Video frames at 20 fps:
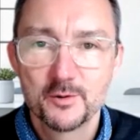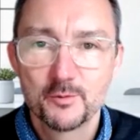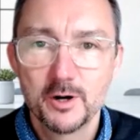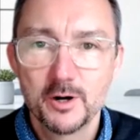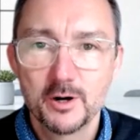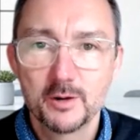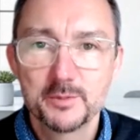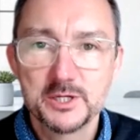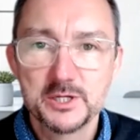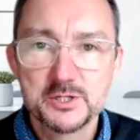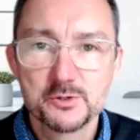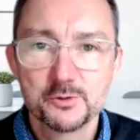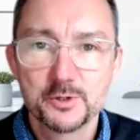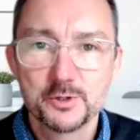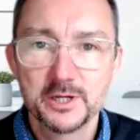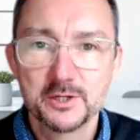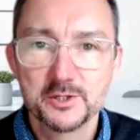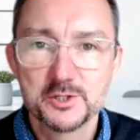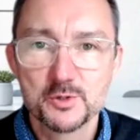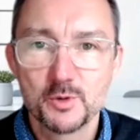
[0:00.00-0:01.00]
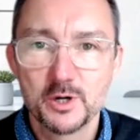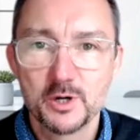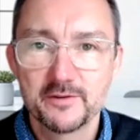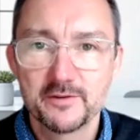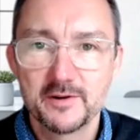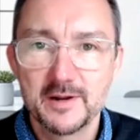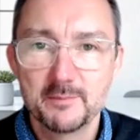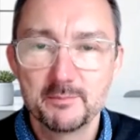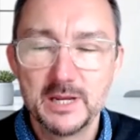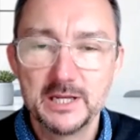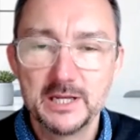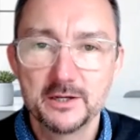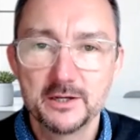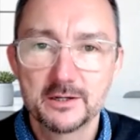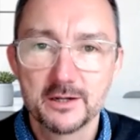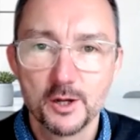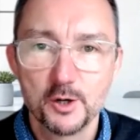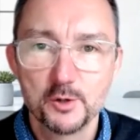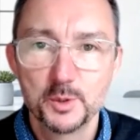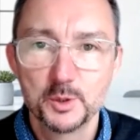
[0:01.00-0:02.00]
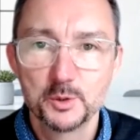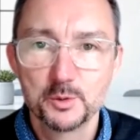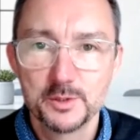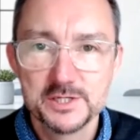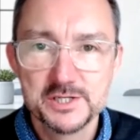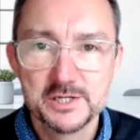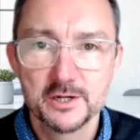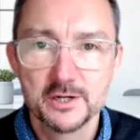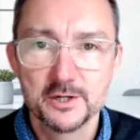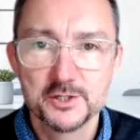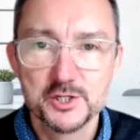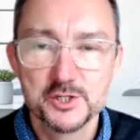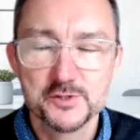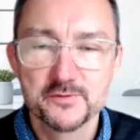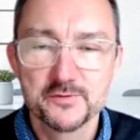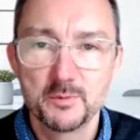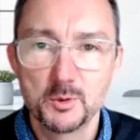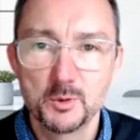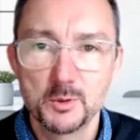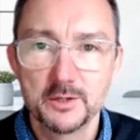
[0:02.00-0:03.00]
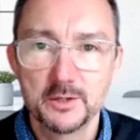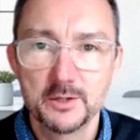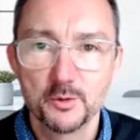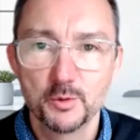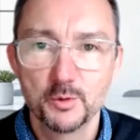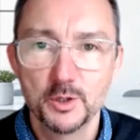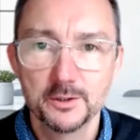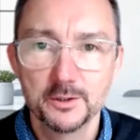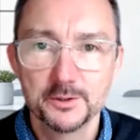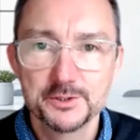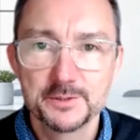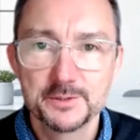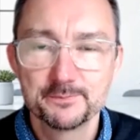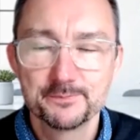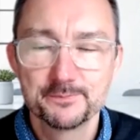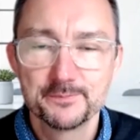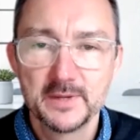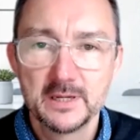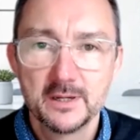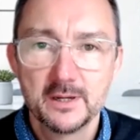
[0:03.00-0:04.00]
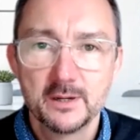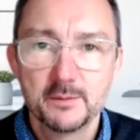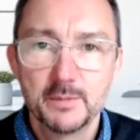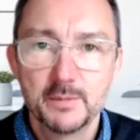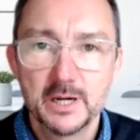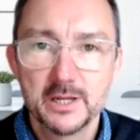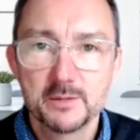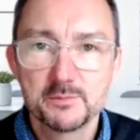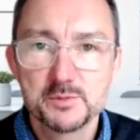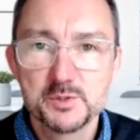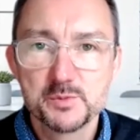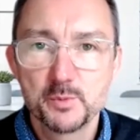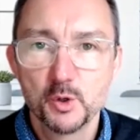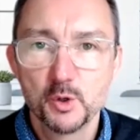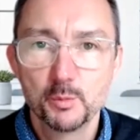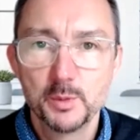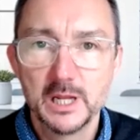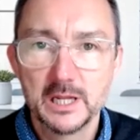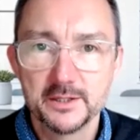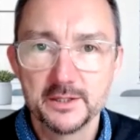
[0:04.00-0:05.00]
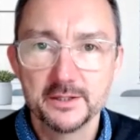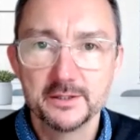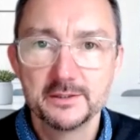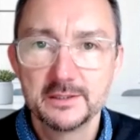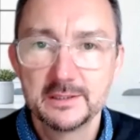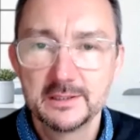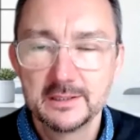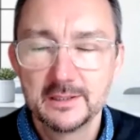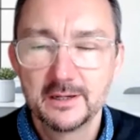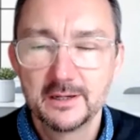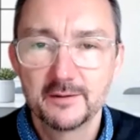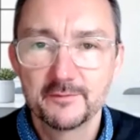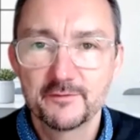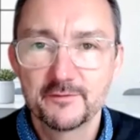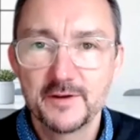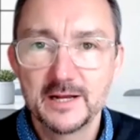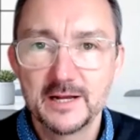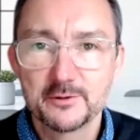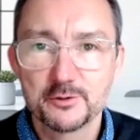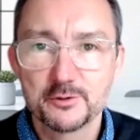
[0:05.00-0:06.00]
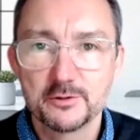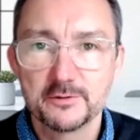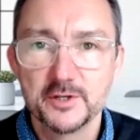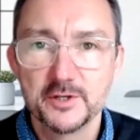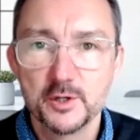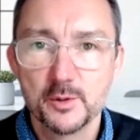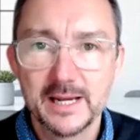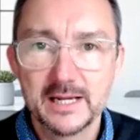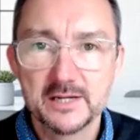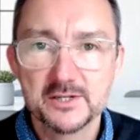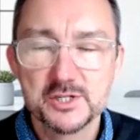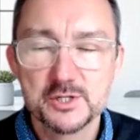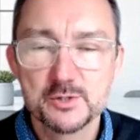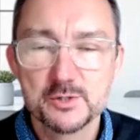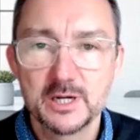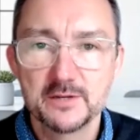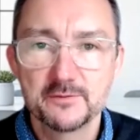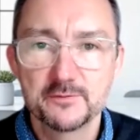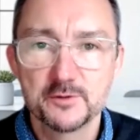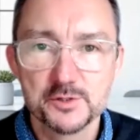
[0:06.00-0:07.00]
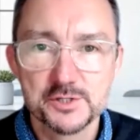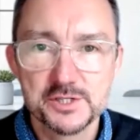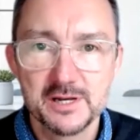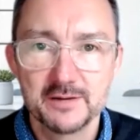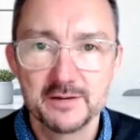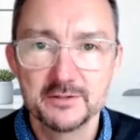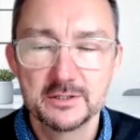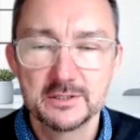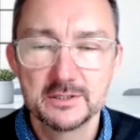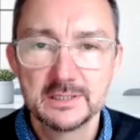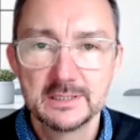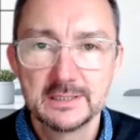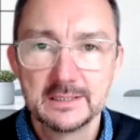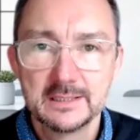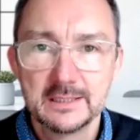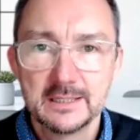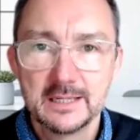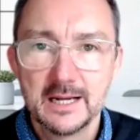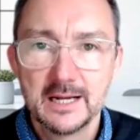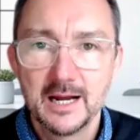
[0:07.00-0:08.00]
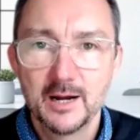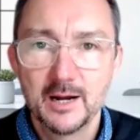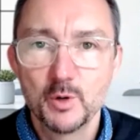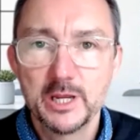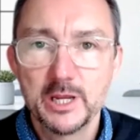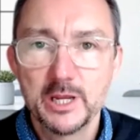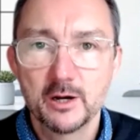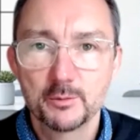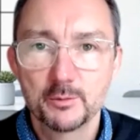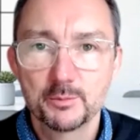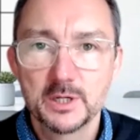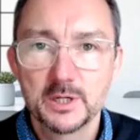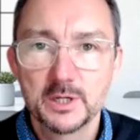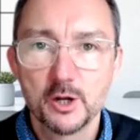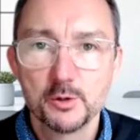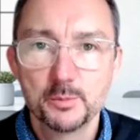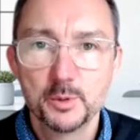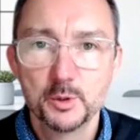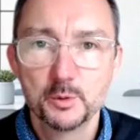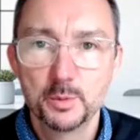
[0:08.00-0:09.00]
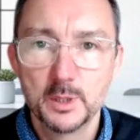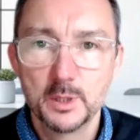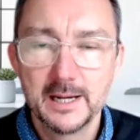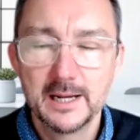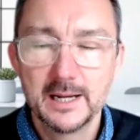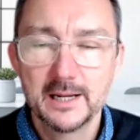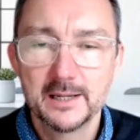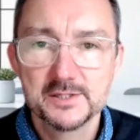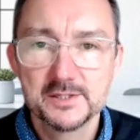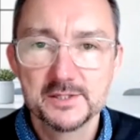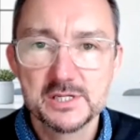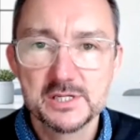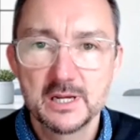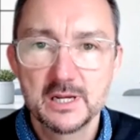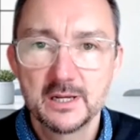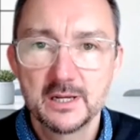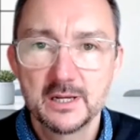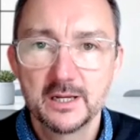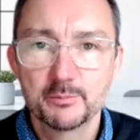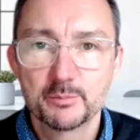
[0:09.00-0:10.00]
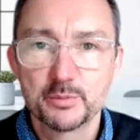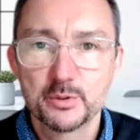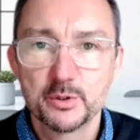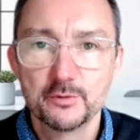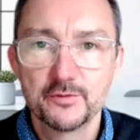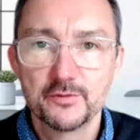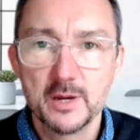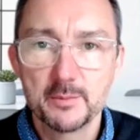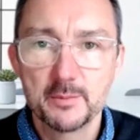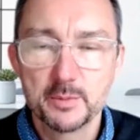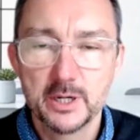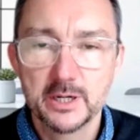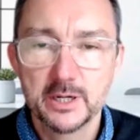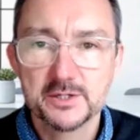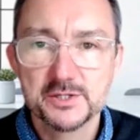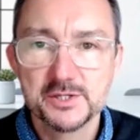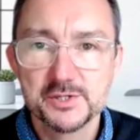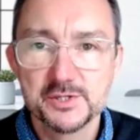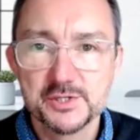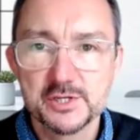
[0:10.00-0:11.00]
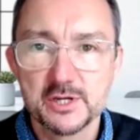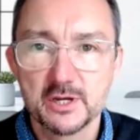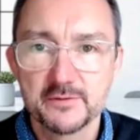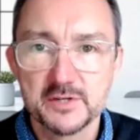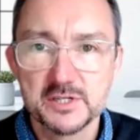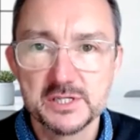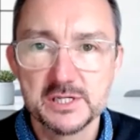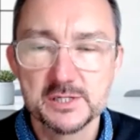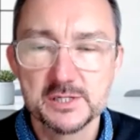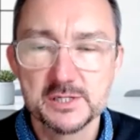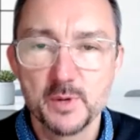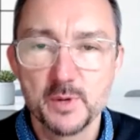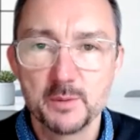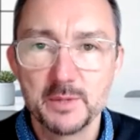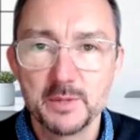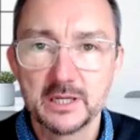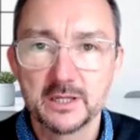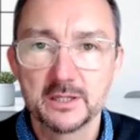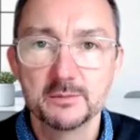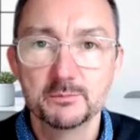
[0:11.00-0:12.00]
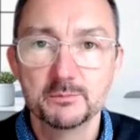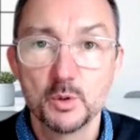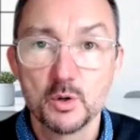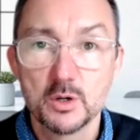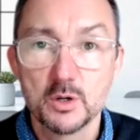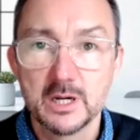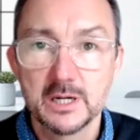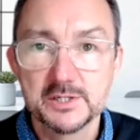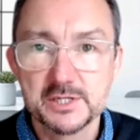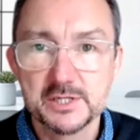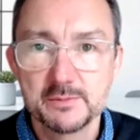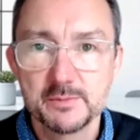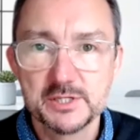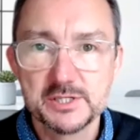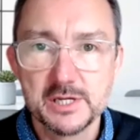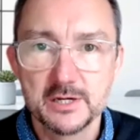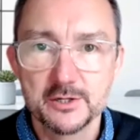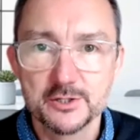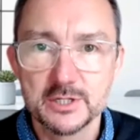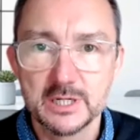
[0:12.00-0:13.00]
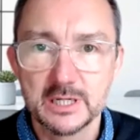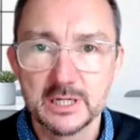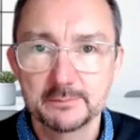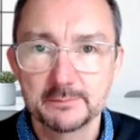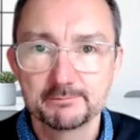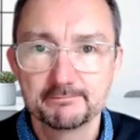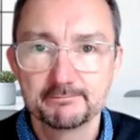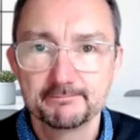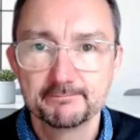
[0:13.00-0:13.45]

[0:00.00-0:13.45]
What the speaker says: where I'll be talking to one of our many global researchers from around the world. My name's Paul Blunden. I'm founder of UX24, and we help global brands improve their products and services by making them more customer-centric.